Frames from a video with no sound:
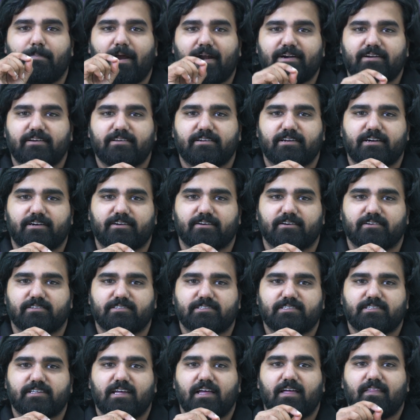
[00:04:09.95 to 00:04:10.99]
better
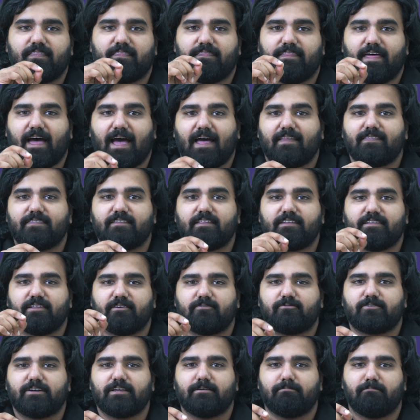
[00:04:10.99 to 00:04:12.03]
returns than the
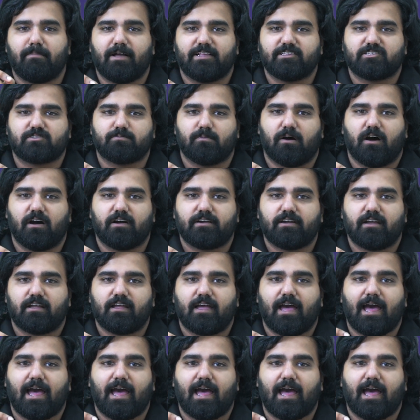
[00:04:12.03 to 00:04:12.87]
Nifty benchmark